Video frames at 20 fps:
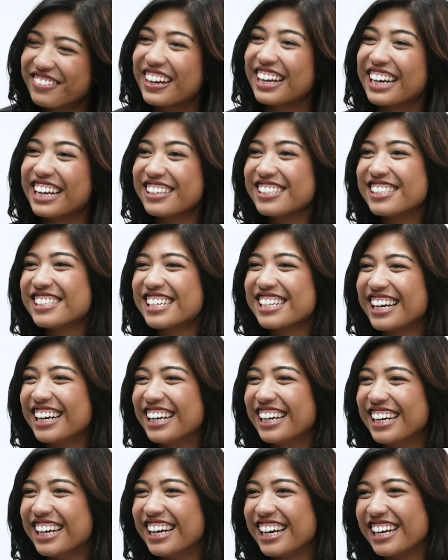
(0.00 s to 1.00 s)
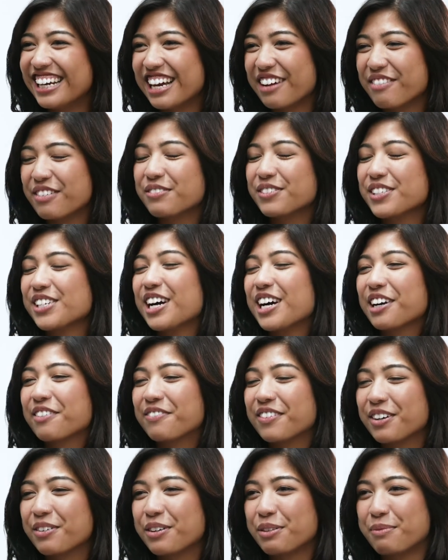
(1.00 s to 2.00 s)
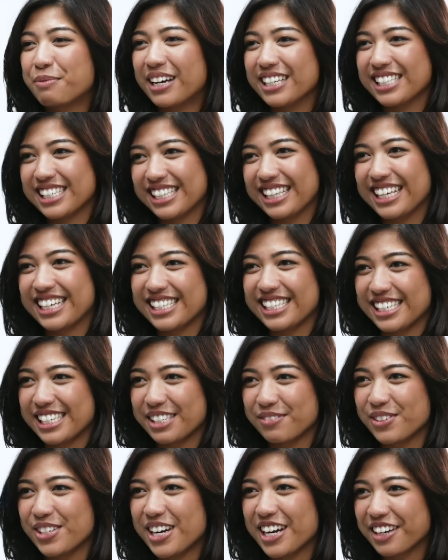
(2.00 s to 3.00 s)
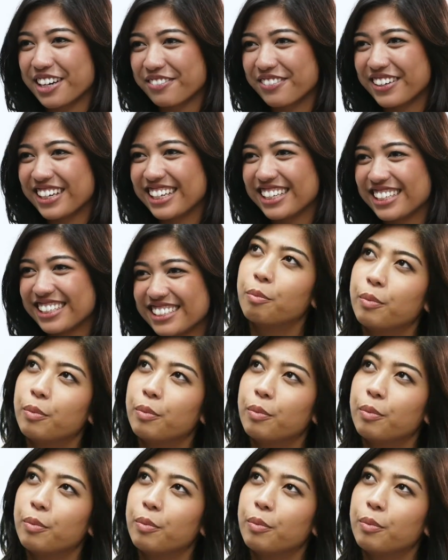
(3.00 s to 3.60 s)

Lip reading: My name's Jenna, and I'm a photographer with Bells and Laces Photography.